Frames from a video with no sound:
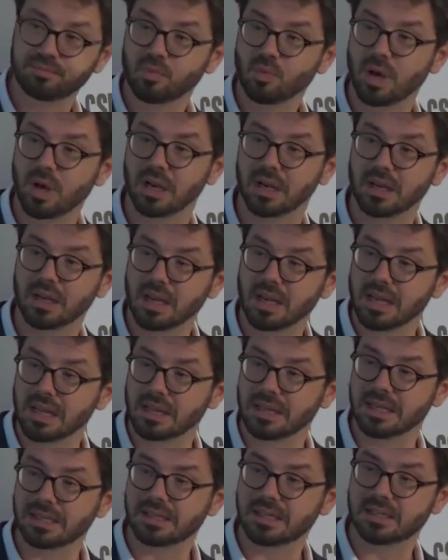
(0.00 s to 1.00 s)
Well,
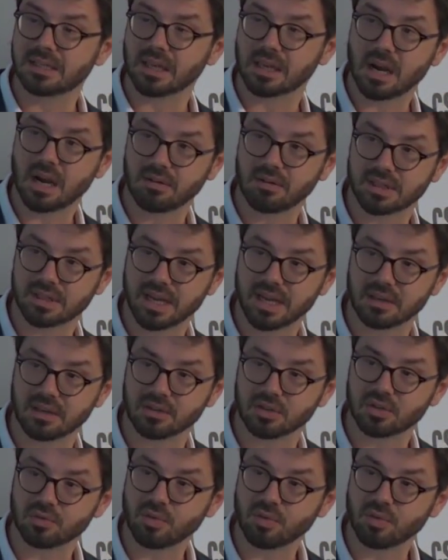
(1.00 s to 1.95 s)
this is the current status.